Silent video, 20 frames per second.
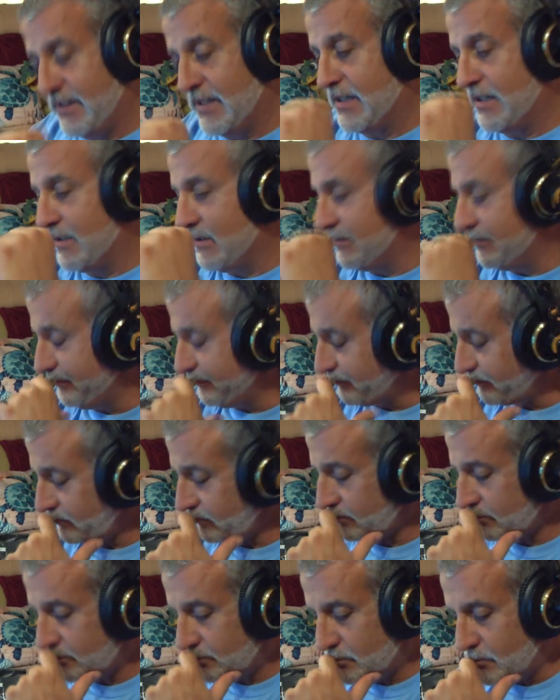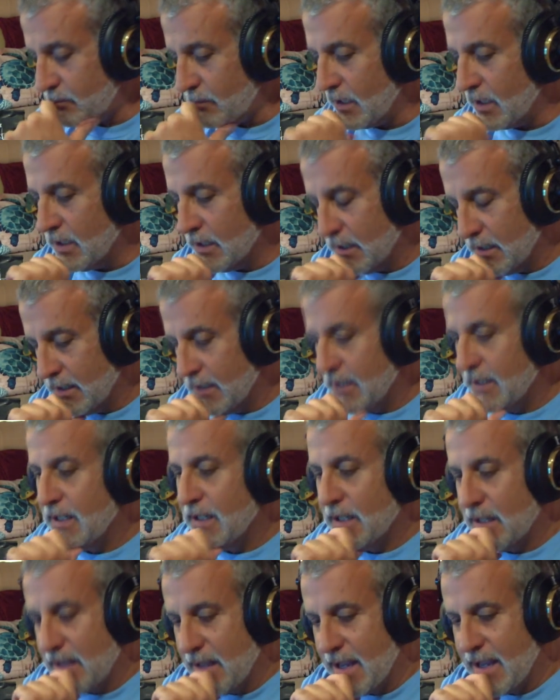you know
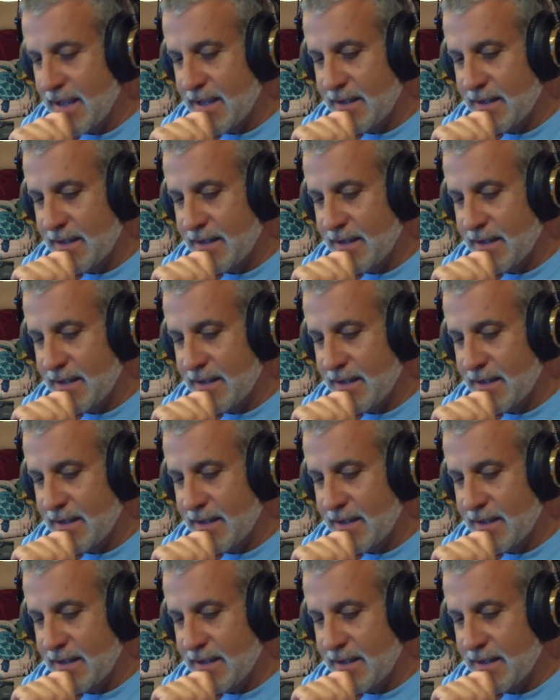the